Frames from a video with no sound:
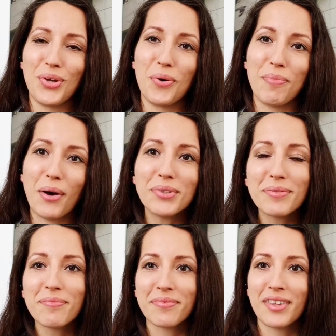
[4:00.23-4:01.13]
know about.
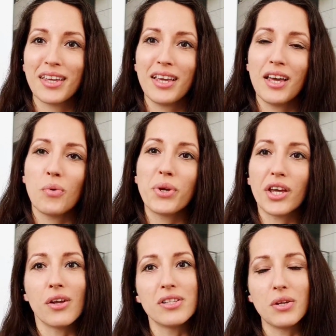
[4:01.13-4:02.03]
We can
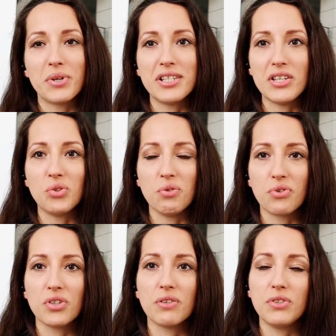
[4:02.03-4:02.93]
also assist you in
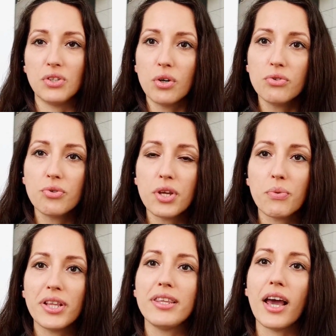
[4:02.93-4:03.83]
front of the notary
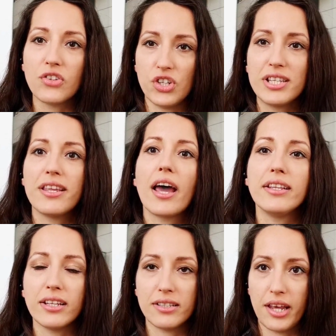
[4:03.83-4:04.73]
when the actual
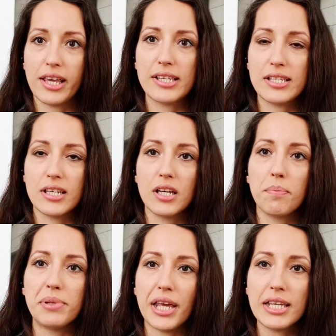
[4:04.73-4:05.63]
signing takes
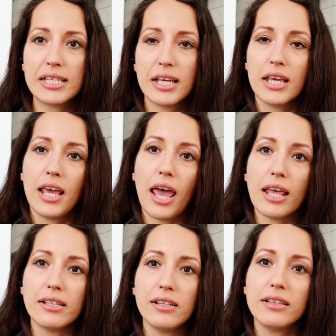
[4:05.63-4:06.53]
place.
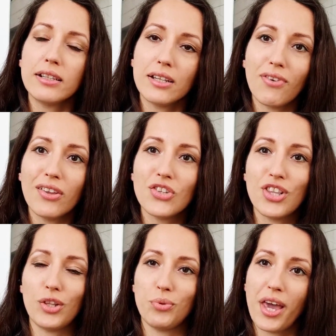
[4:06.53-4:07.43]
And the little advantage
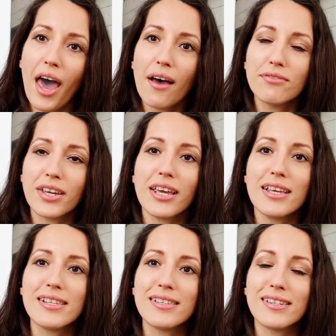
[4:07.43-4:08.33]
that we have
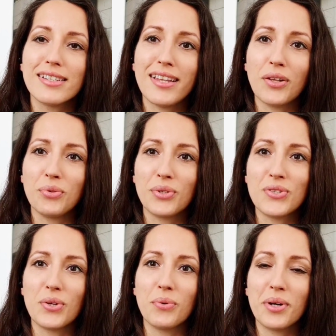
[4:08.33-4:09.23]
is that we
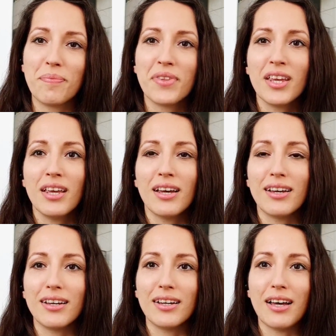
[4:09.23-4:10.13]
also,
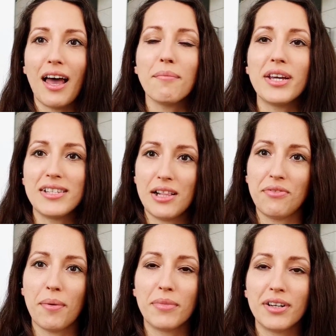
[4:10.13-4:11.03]
I myself
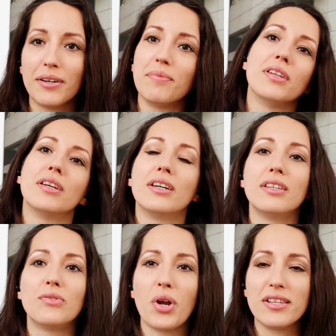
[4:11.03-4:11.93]
am a
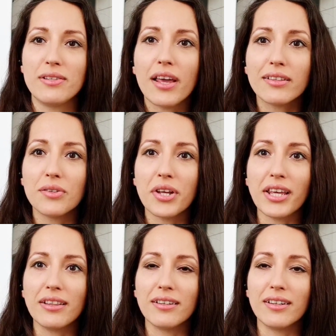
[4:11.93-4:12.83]
translator
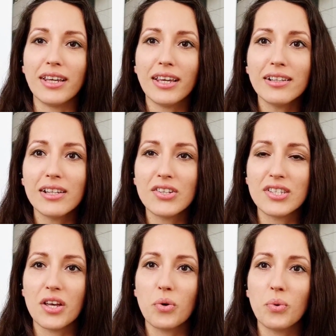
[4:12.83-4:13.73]
in English,
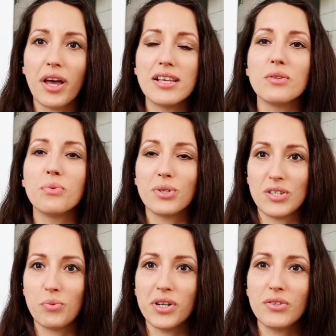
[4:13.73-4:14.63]
so as a
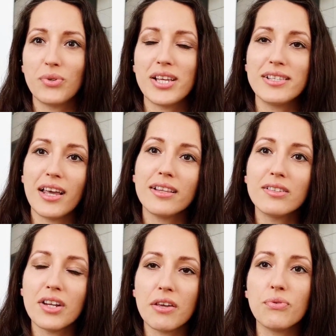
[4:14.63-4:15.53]
sworn translator,
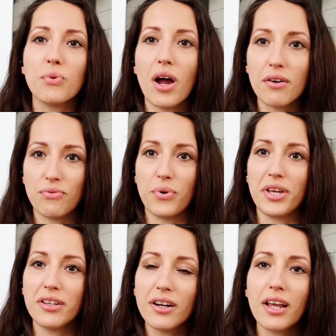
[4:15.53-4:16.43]
if you are a
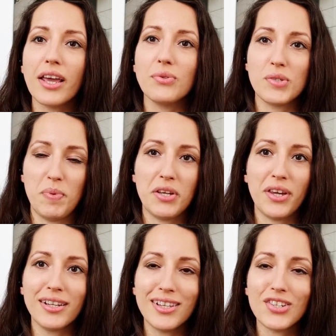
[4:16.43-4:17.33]
foreigner and you speak
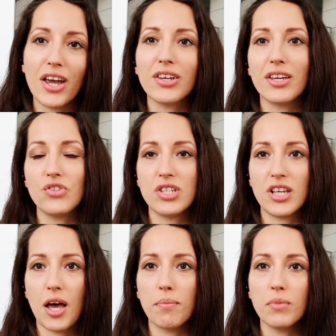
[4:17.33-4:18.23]
English, I can just
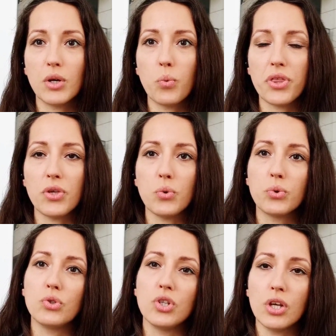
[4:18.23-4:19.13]
come with you
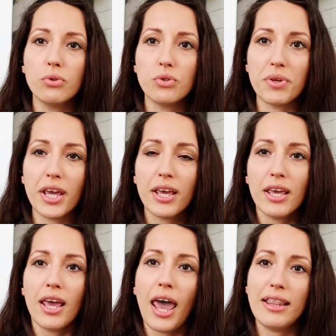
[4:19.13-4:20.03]
to the notary
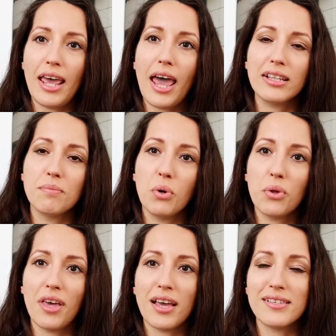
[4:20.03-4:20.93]
and act
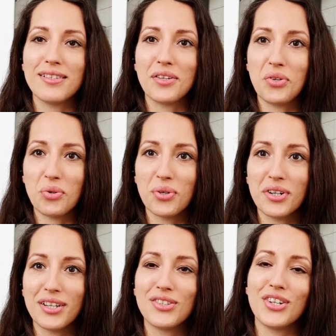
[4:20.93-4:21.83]
both as your
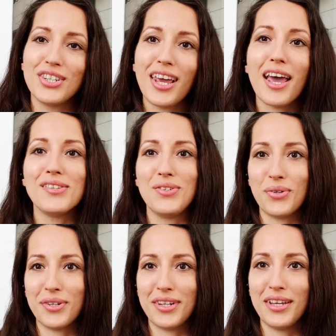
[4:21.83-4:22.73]
attorney, as
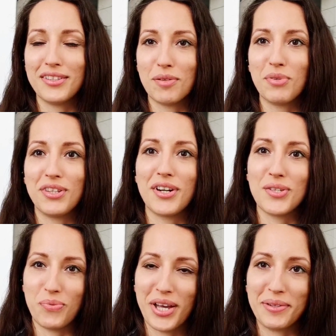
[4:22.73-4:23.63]
your interpreter
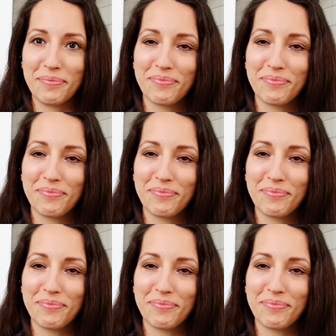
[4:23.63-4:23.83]
as well.